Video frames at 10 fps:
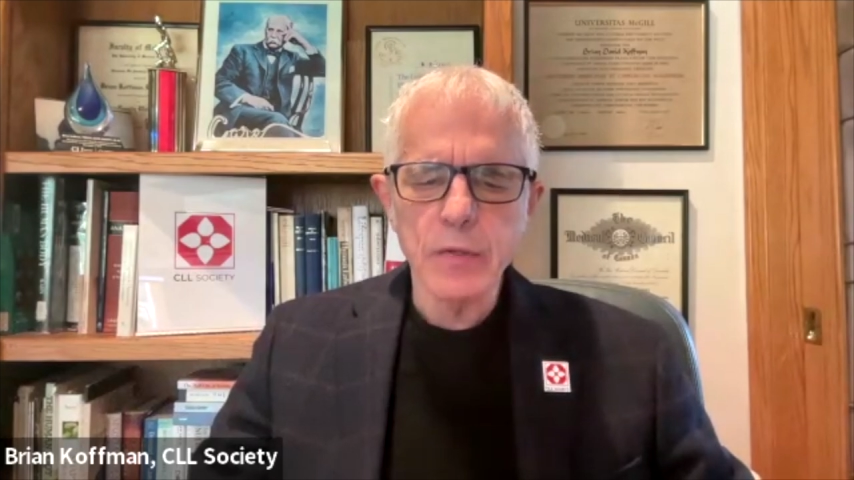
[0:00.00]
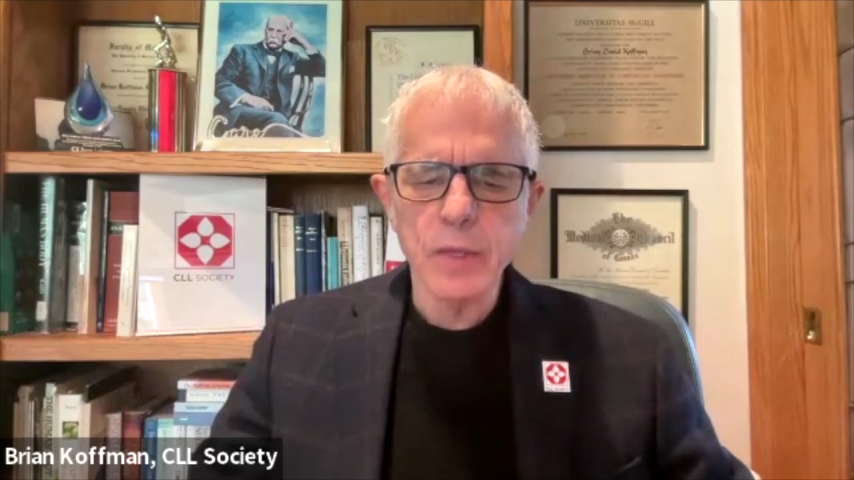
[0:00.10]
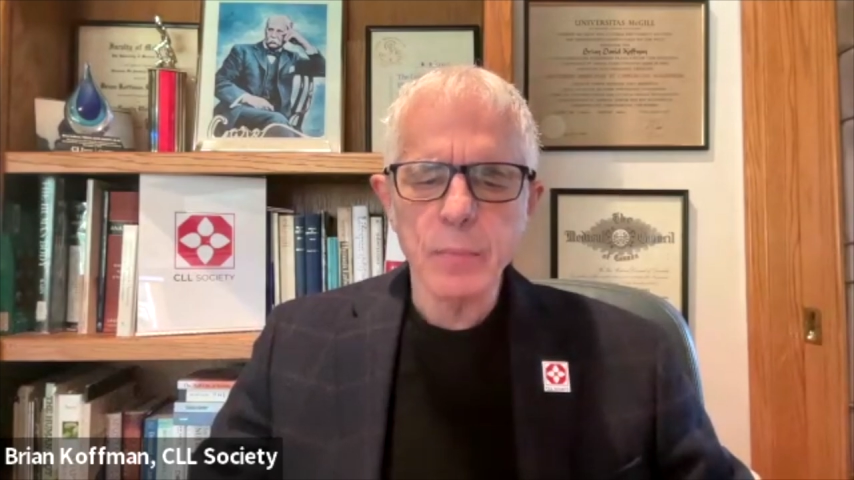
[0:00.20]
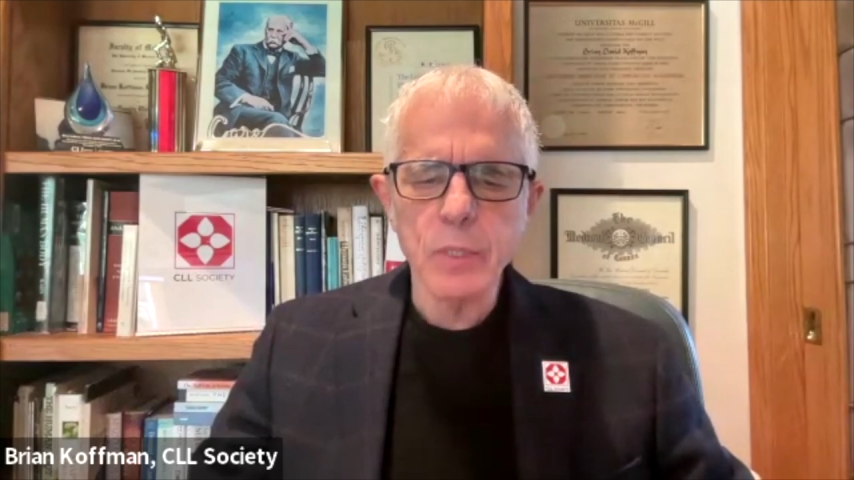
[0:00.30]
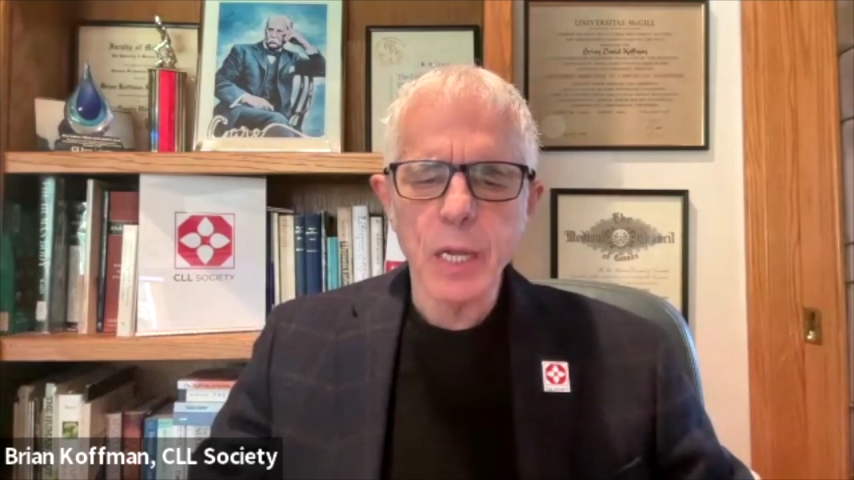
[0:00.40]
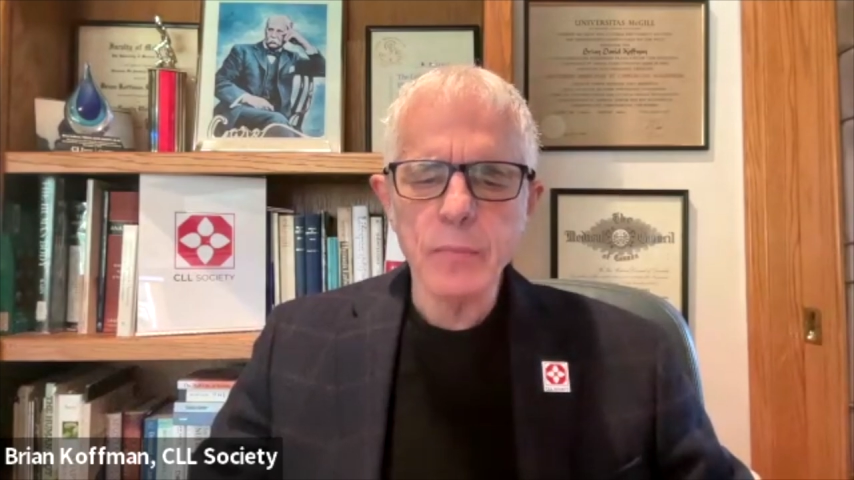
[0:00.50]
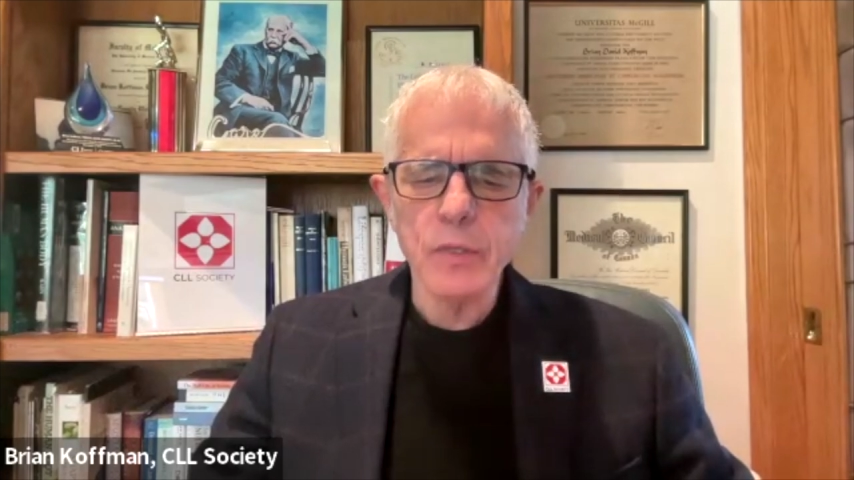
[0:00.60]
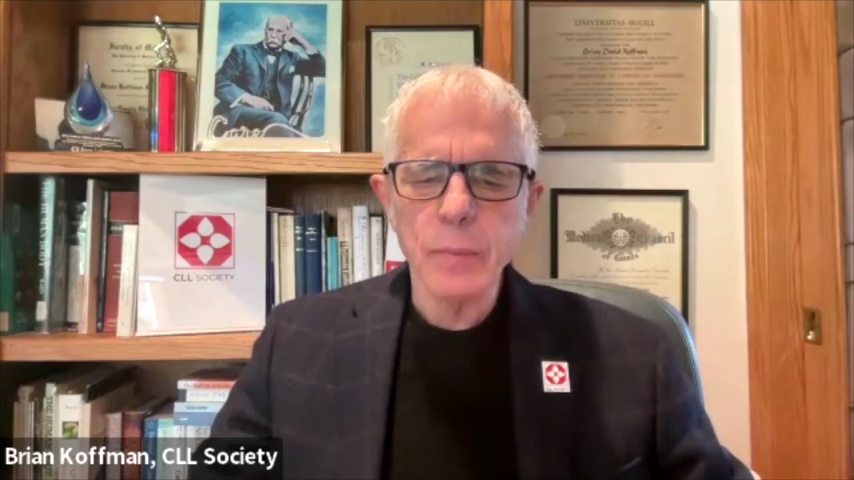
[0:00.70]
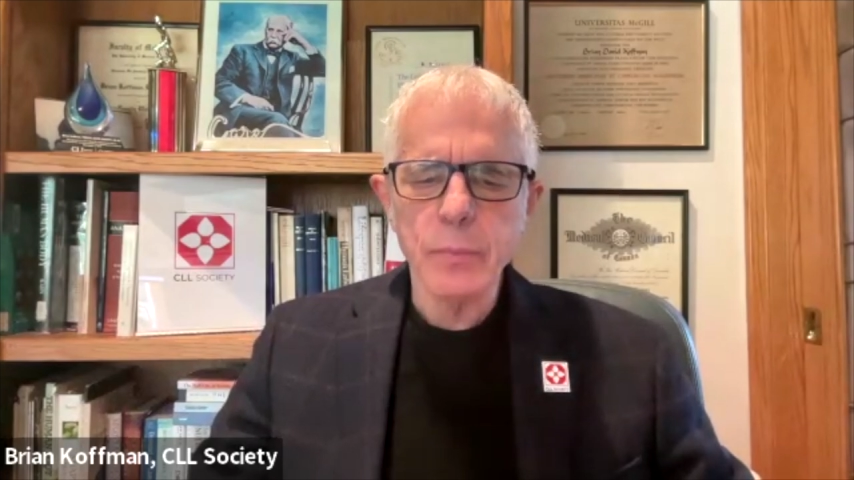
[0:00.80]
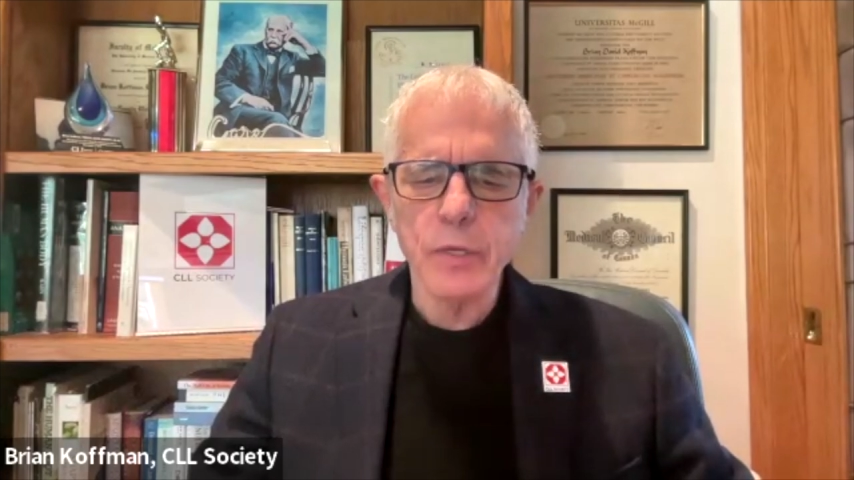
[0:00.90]

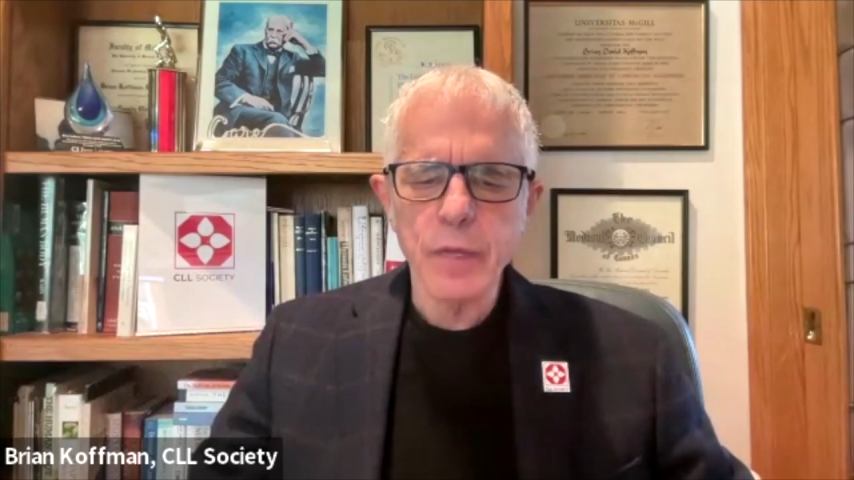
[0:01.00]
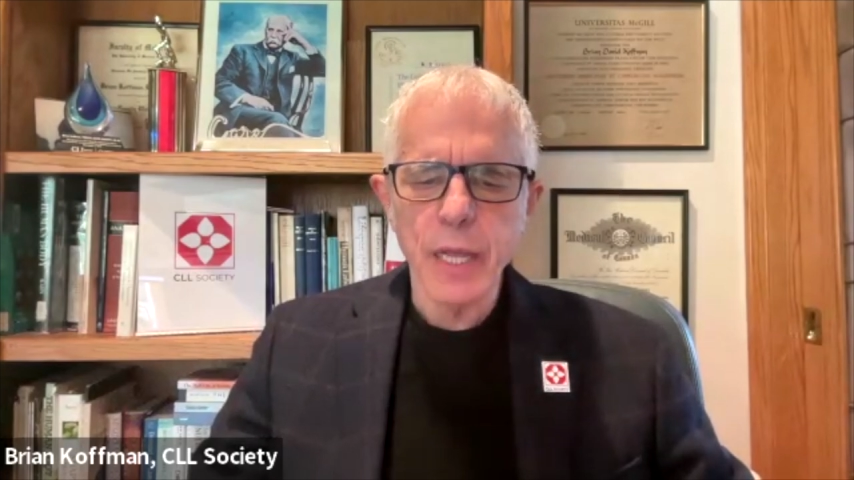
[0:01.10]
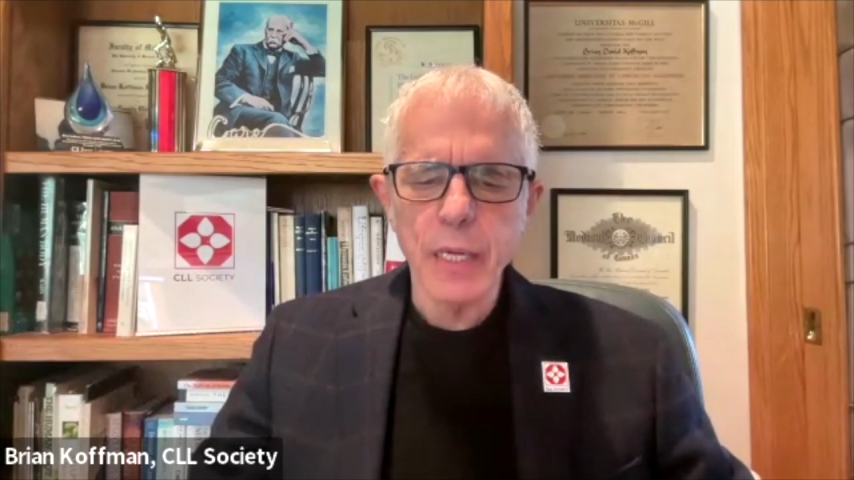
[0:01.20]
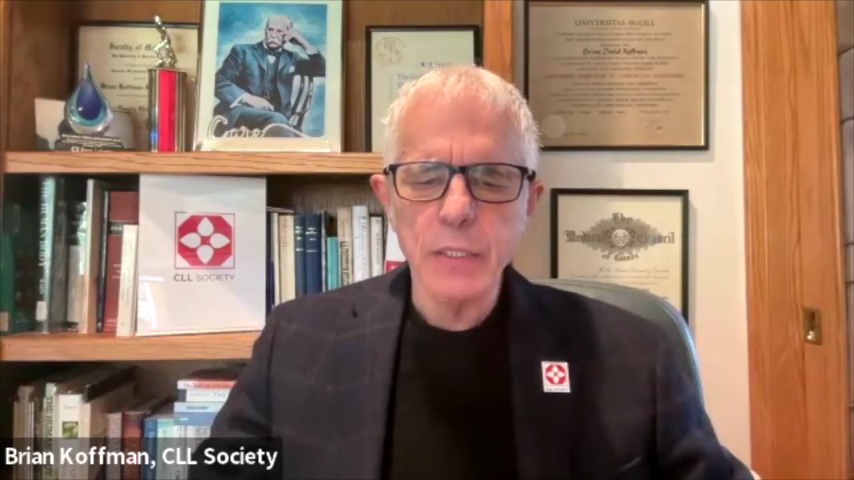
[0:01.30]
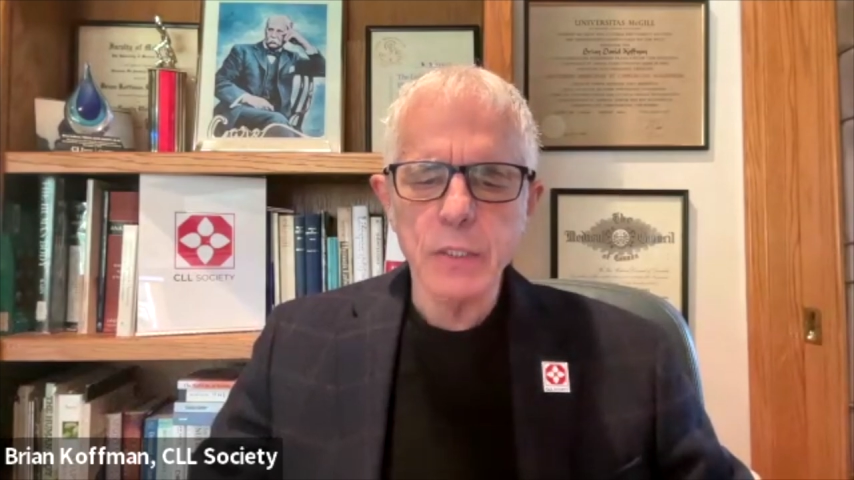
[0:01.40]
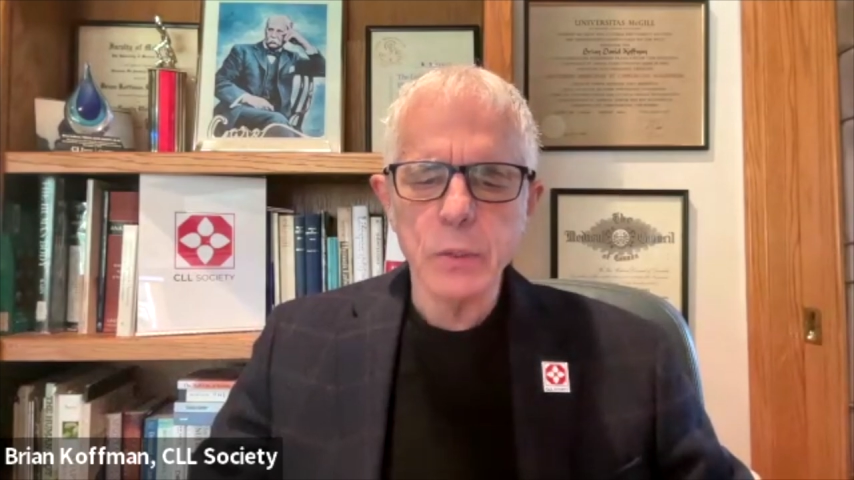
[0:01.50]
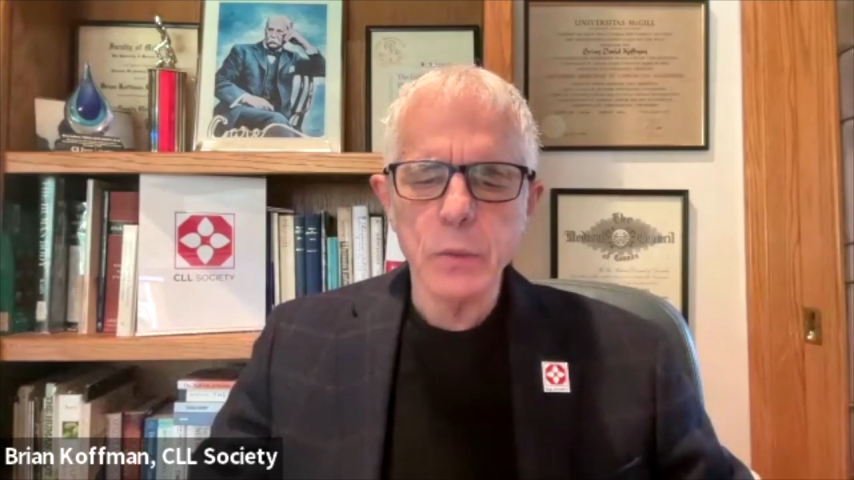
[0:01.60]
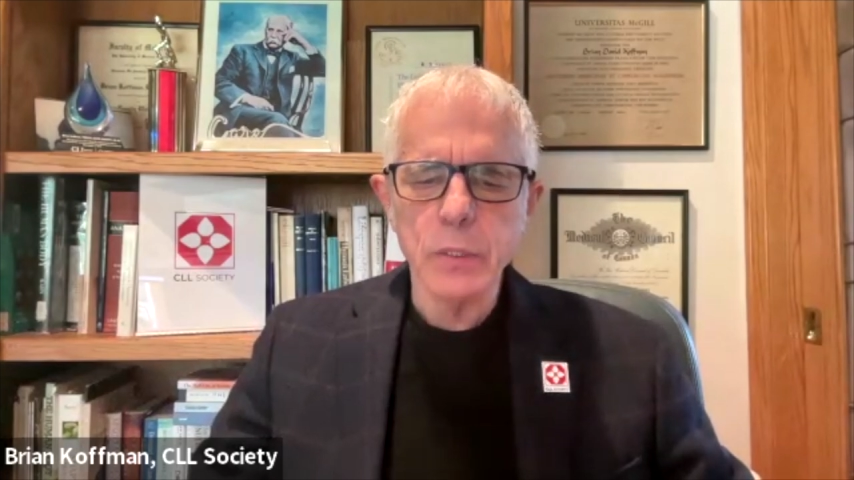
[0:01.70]
sometimes abbreviated to